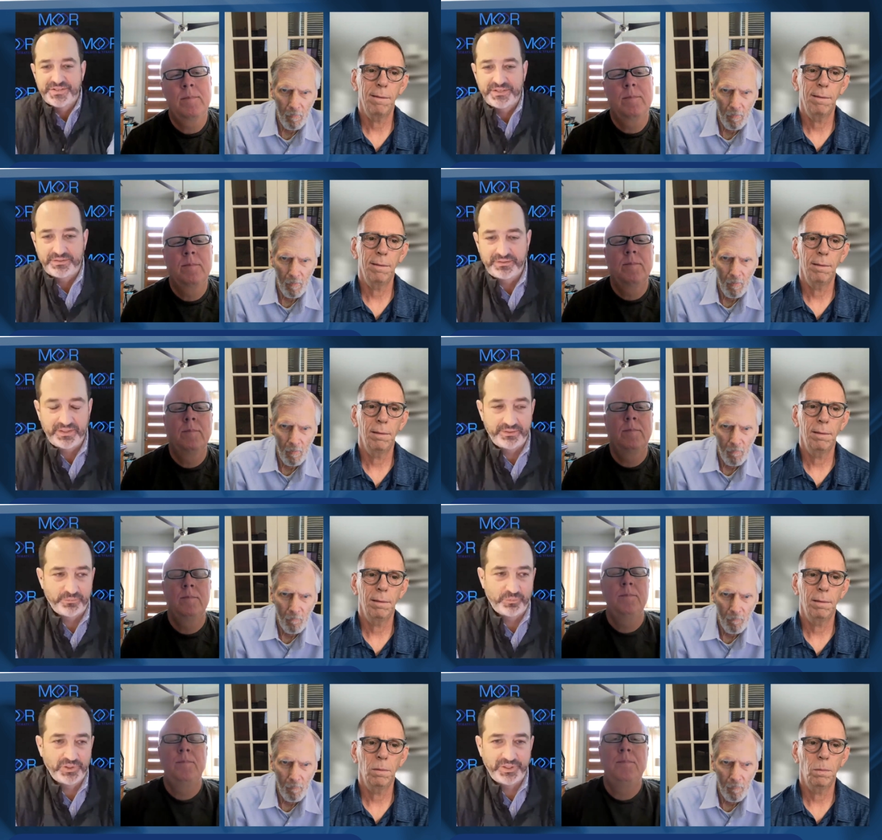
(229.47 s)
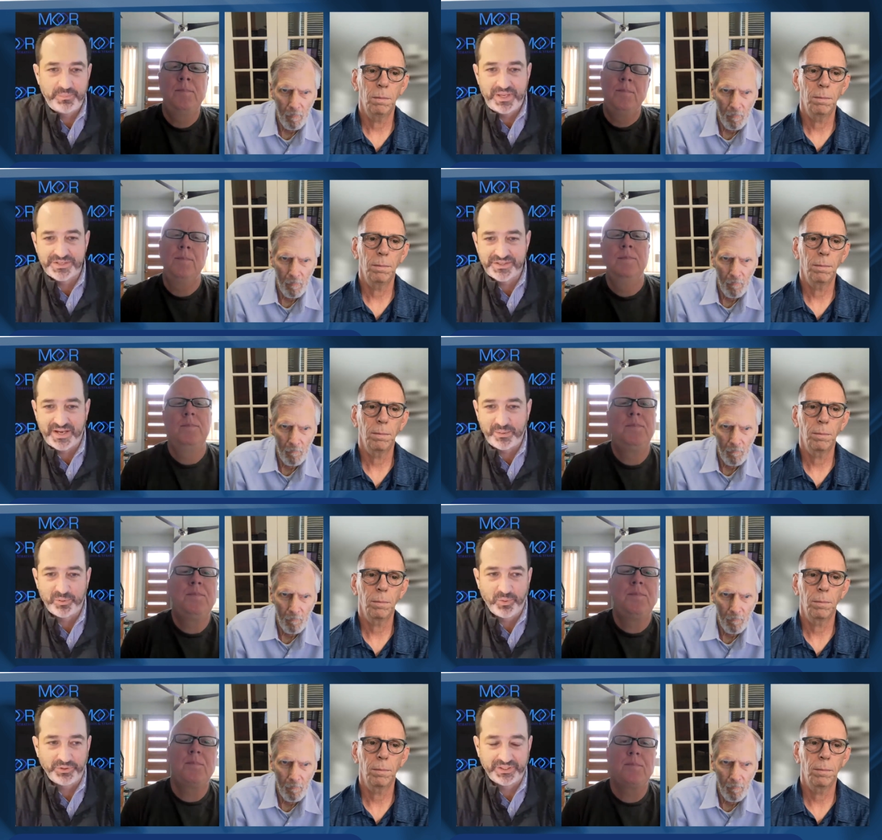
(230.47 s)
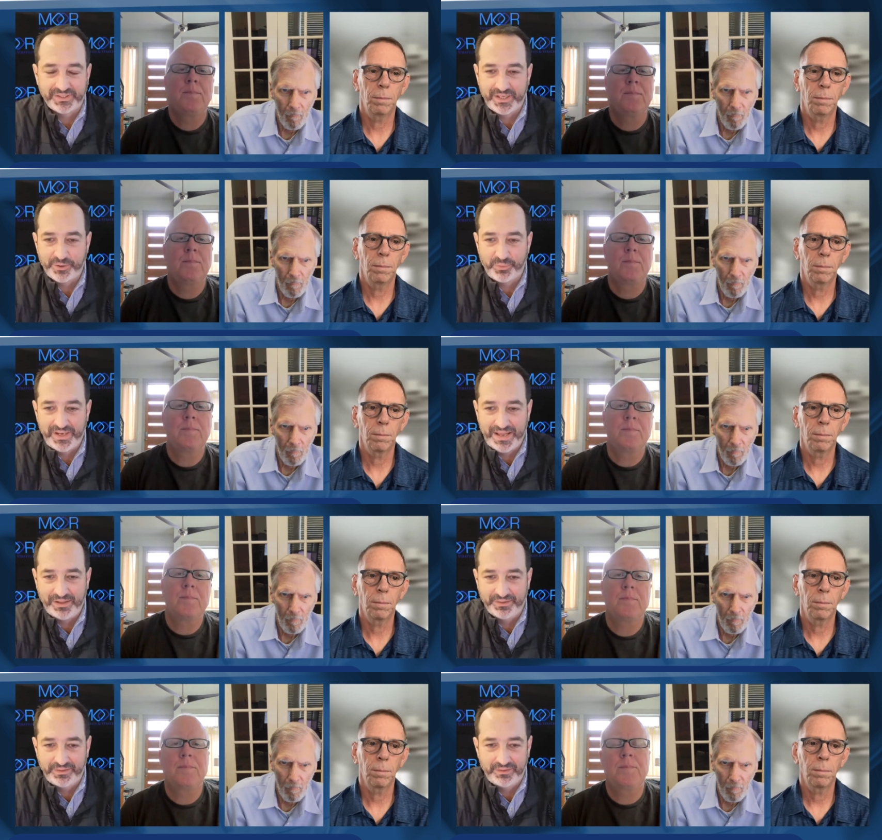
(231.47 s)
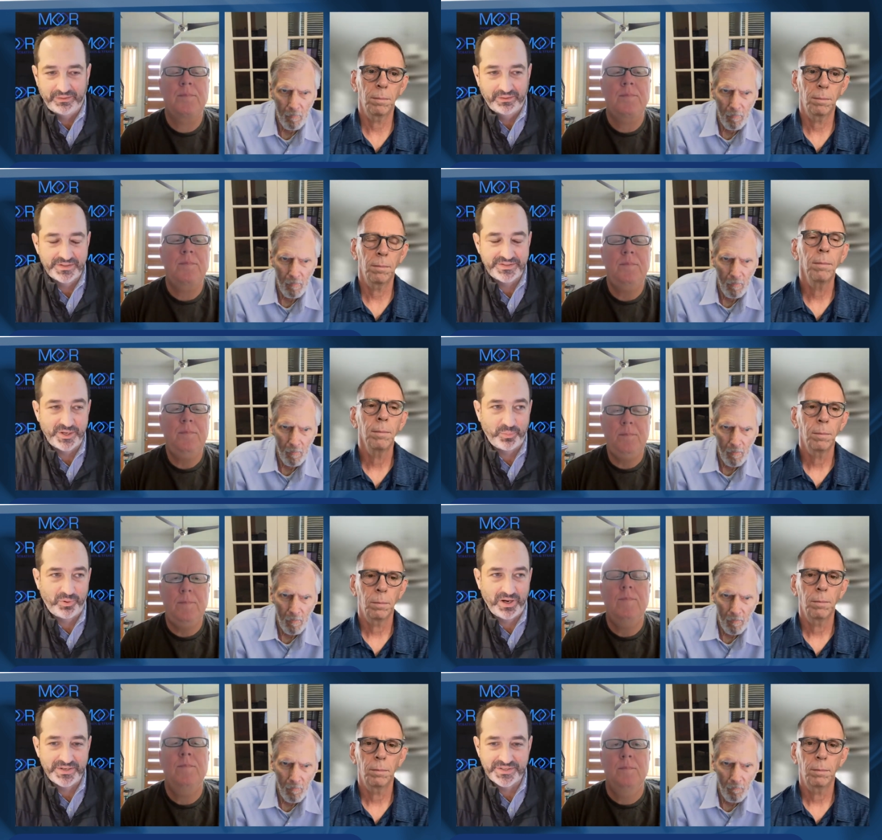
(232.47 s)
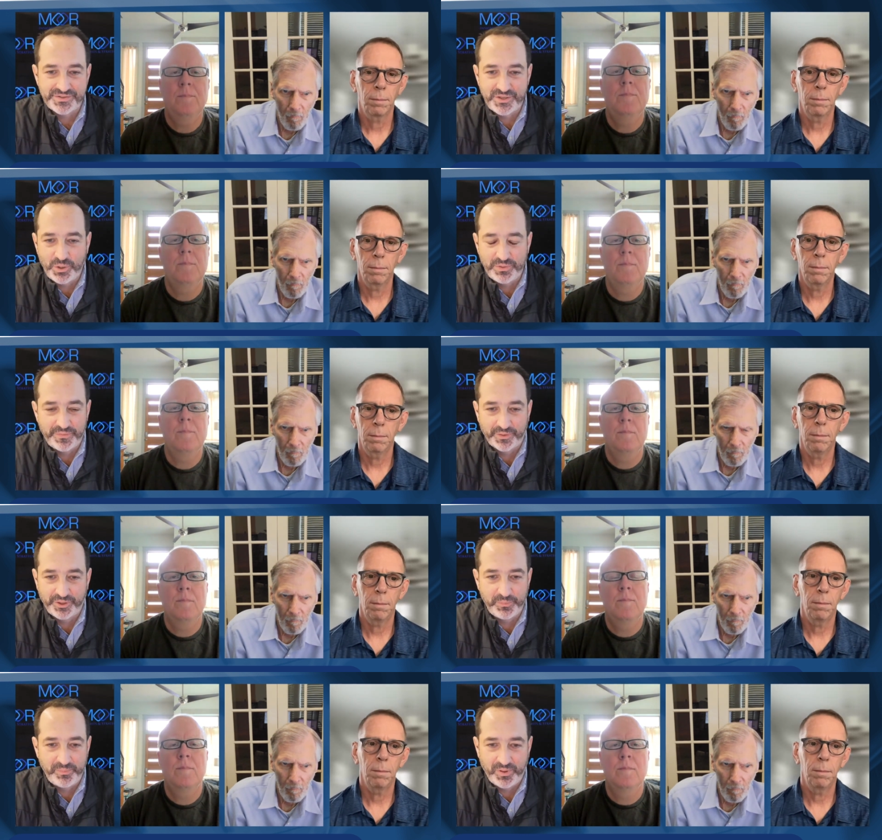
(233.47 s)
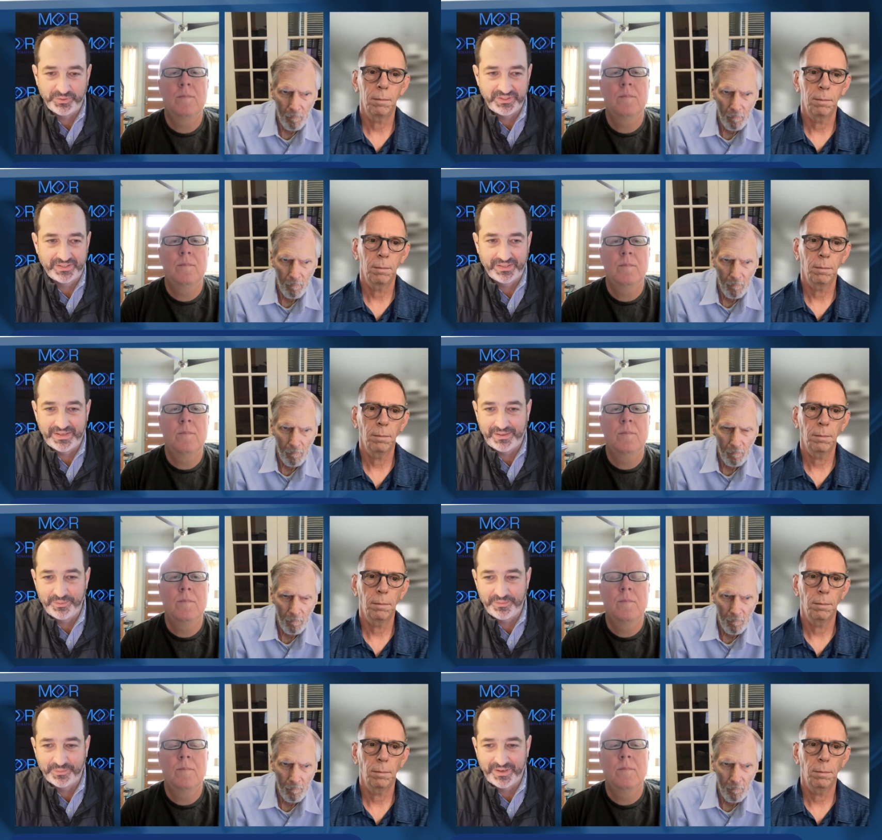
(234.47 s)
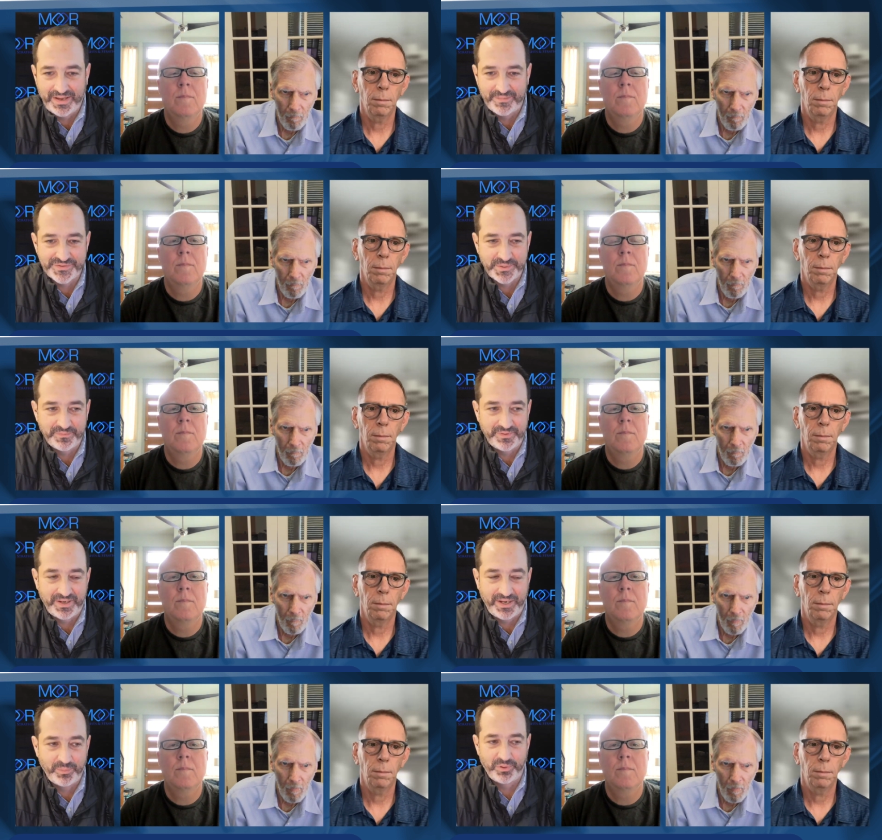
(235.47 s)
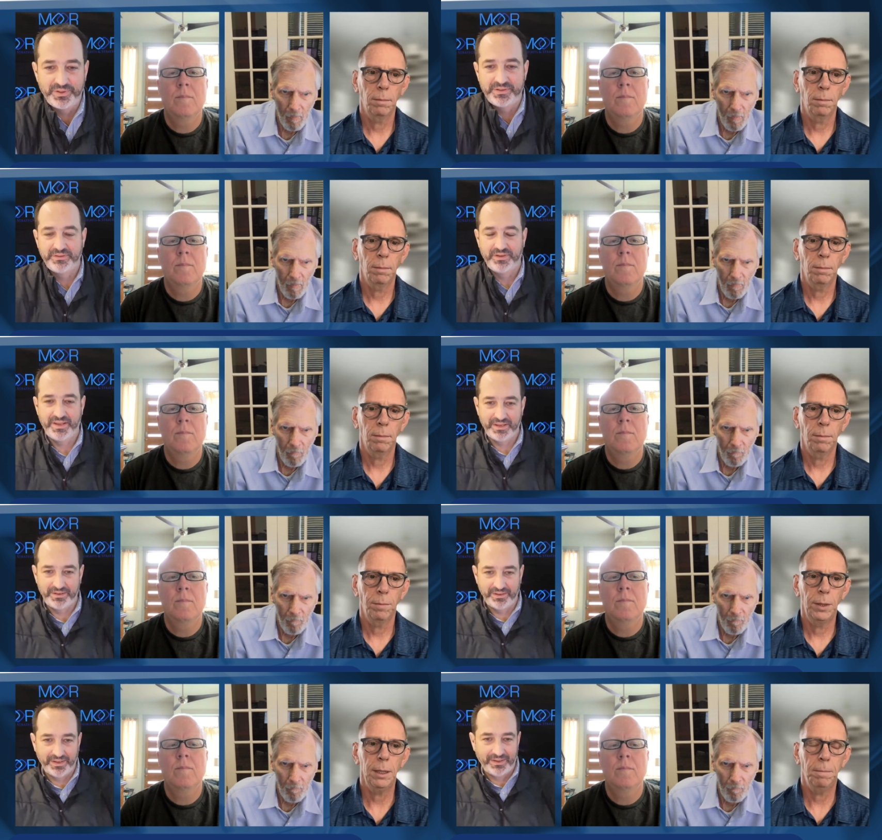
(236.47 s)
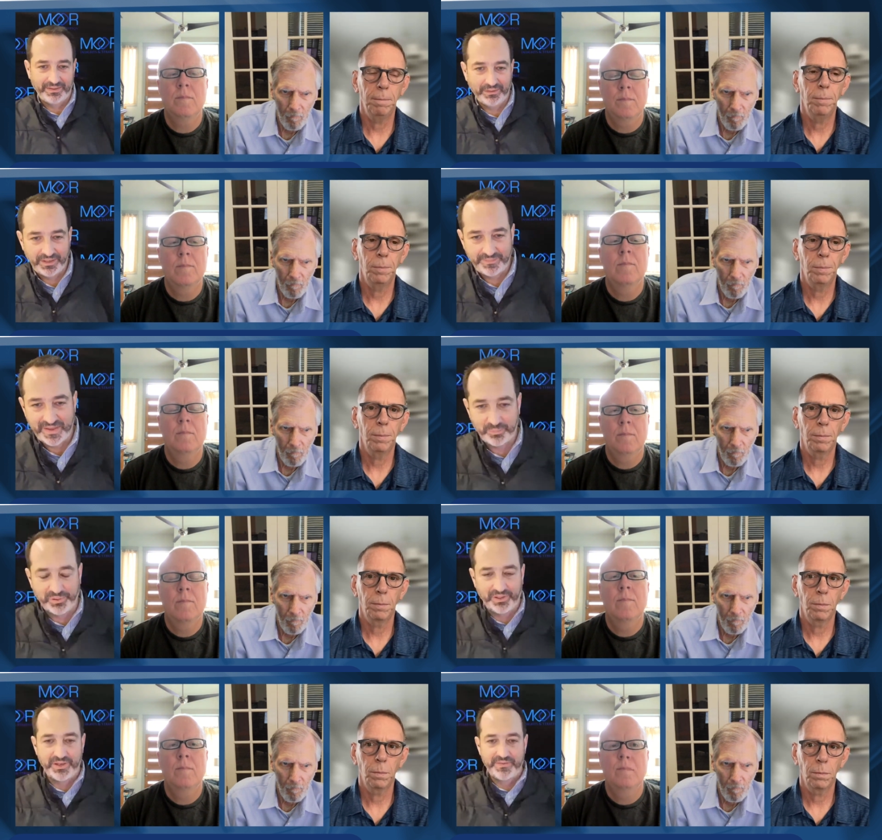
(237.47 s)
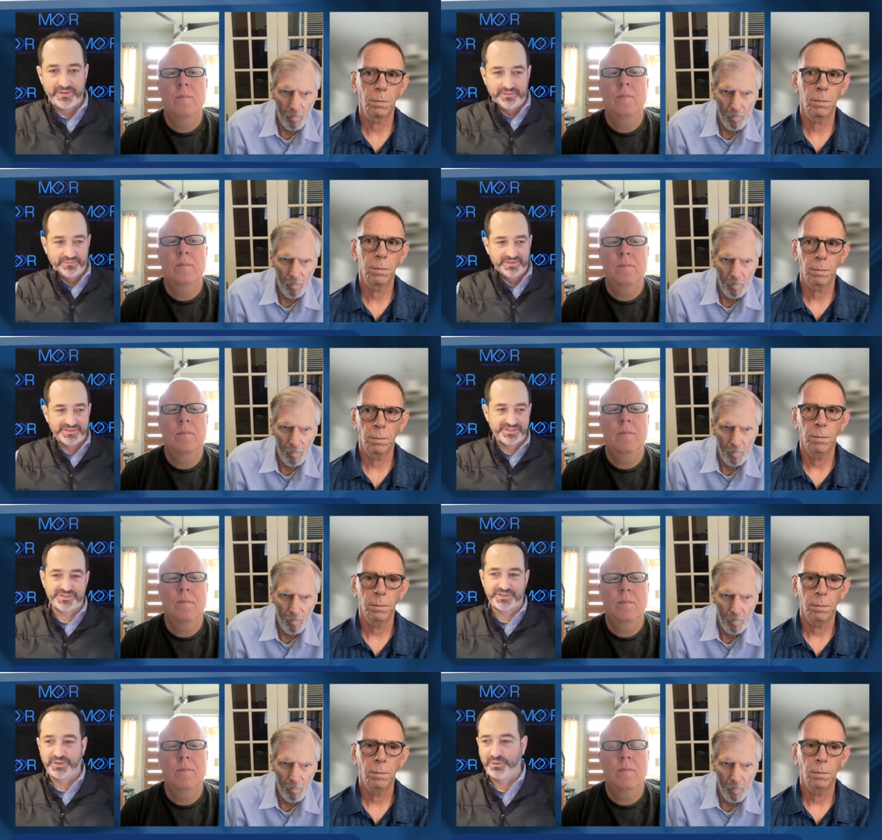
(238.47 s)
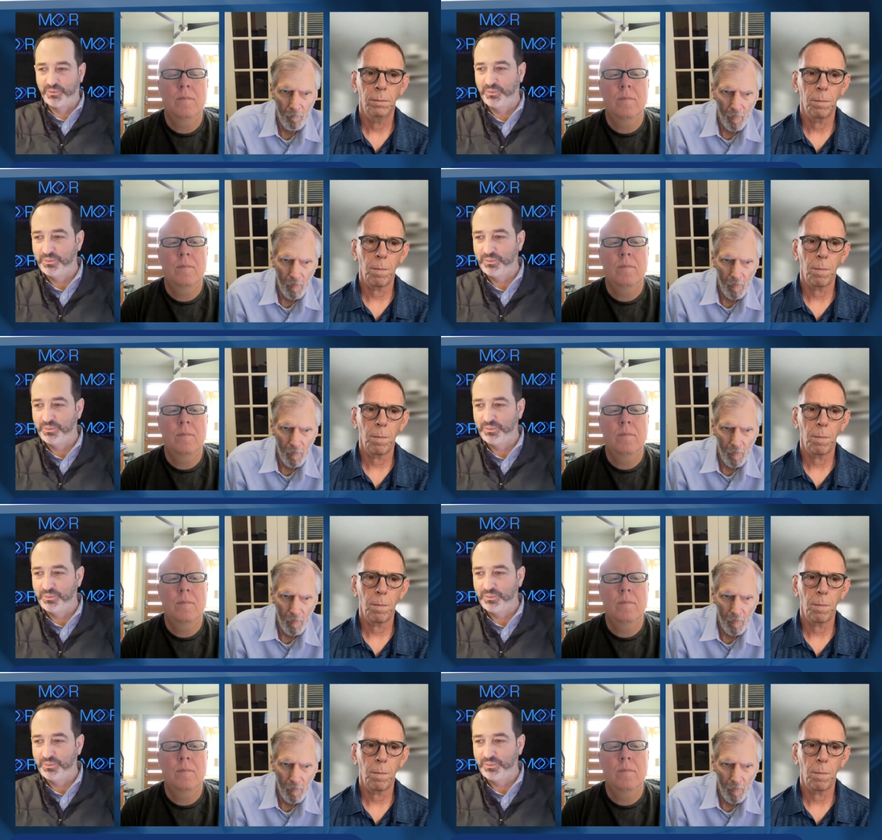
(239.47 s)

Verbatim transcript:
Speaker 1: it it really makes the hybrid multi-cloud a reality. Because enterprises know that they're going to be multi-cloud and they're going to have some of it hybrid. And I, I like that play that that Cisco